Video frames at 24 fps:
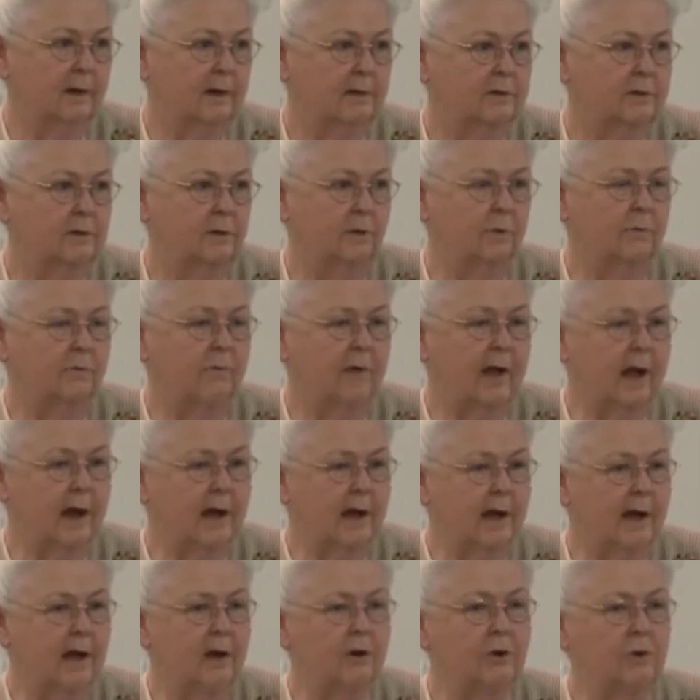So find
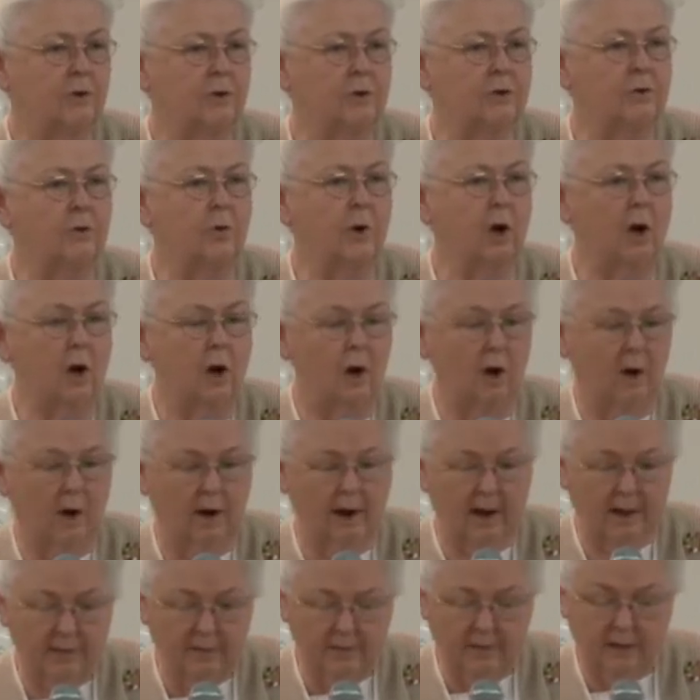out who you are
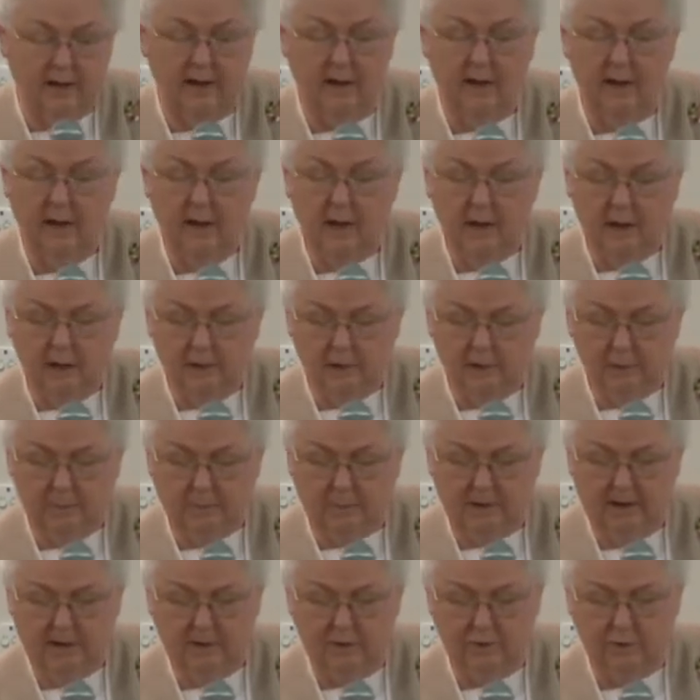and then
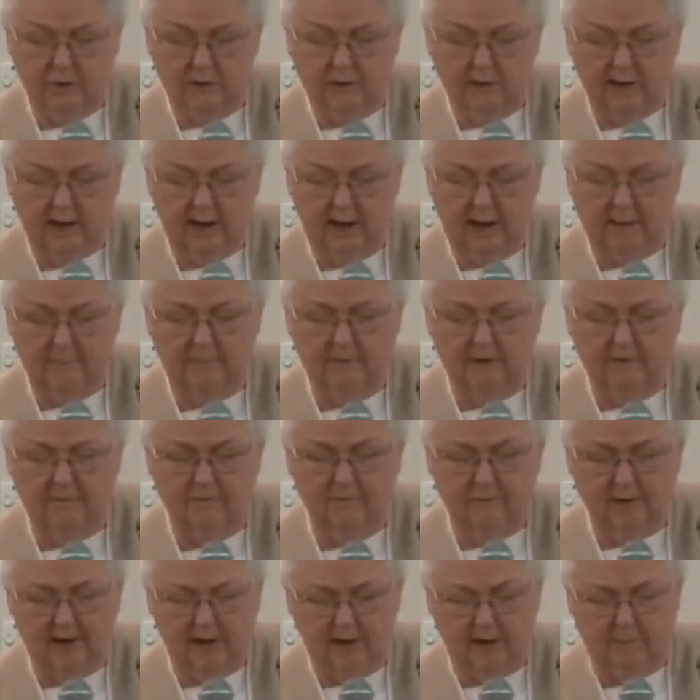spend your time
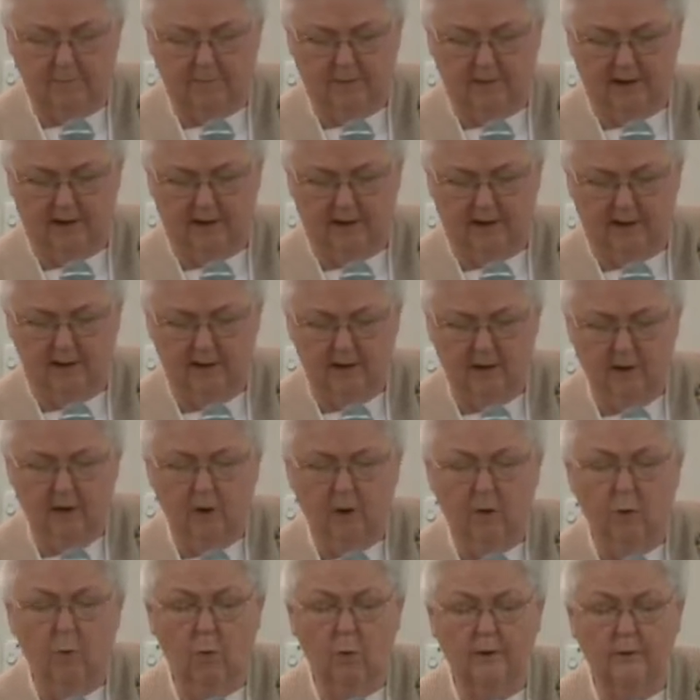developing
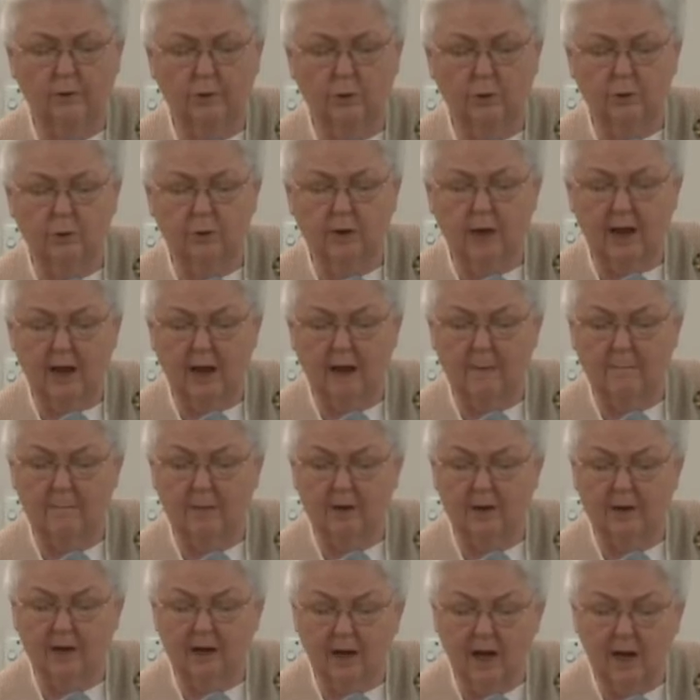what you can
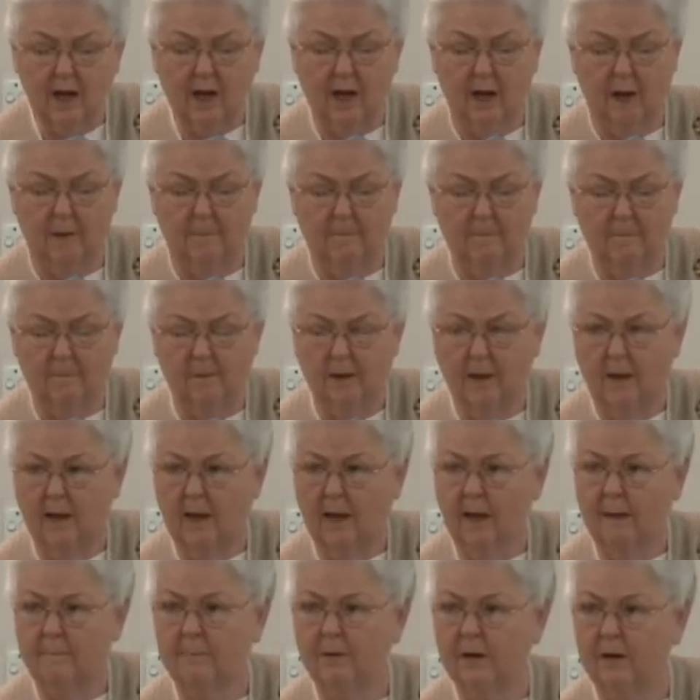become
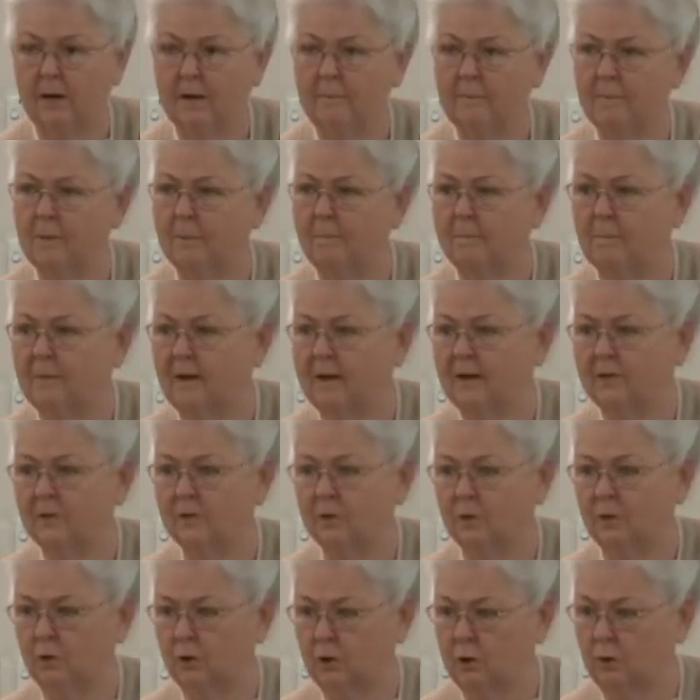and become the
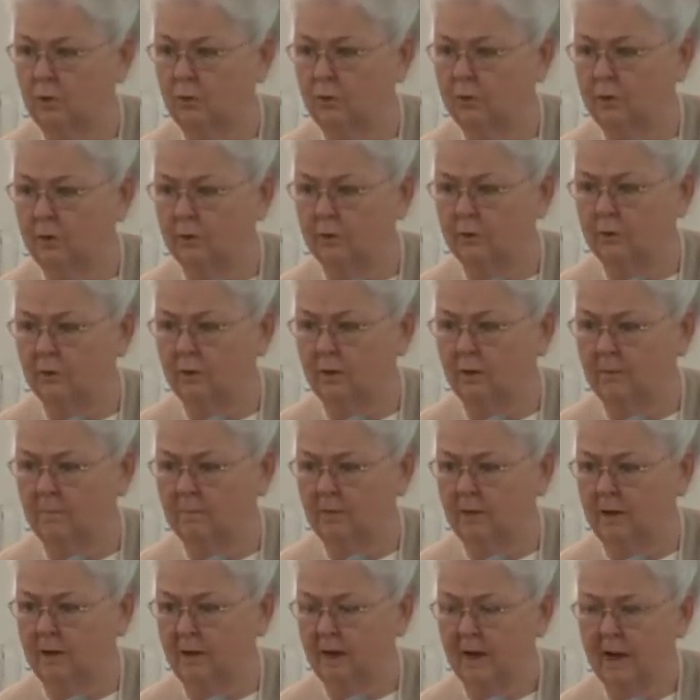best you that you can
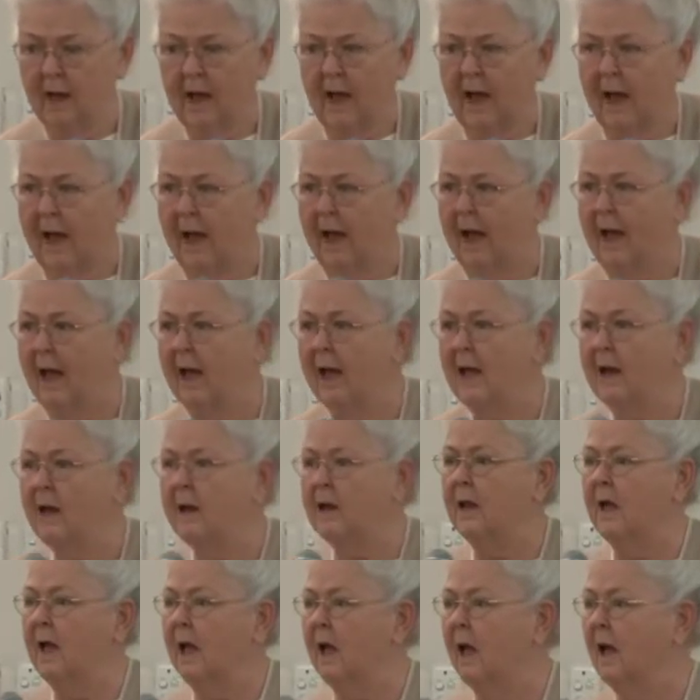be. I
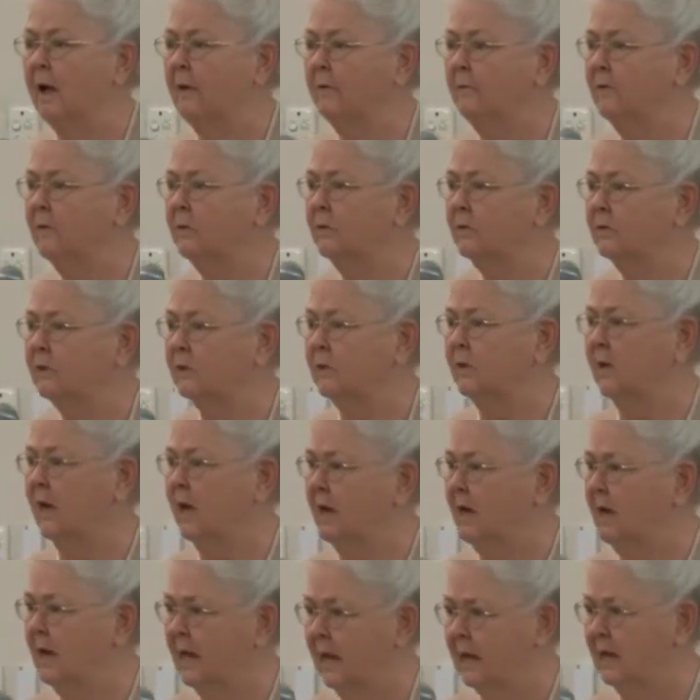love
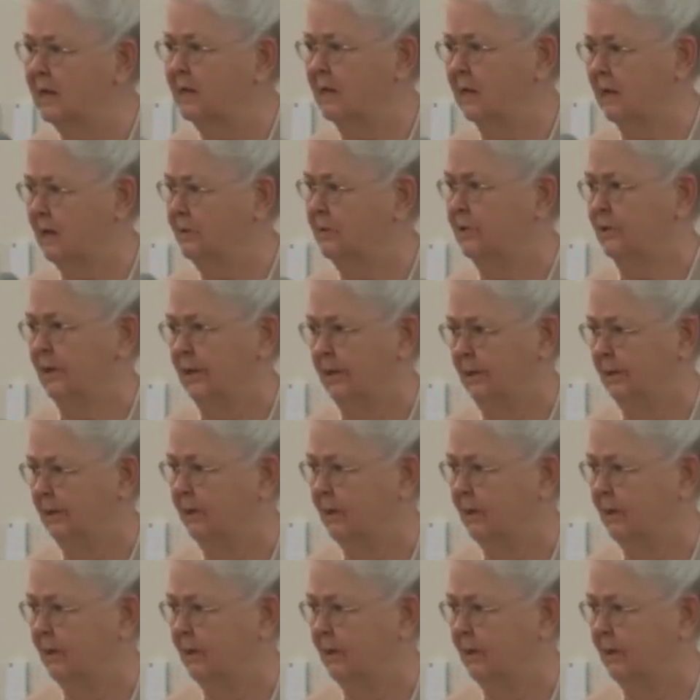study and teaching.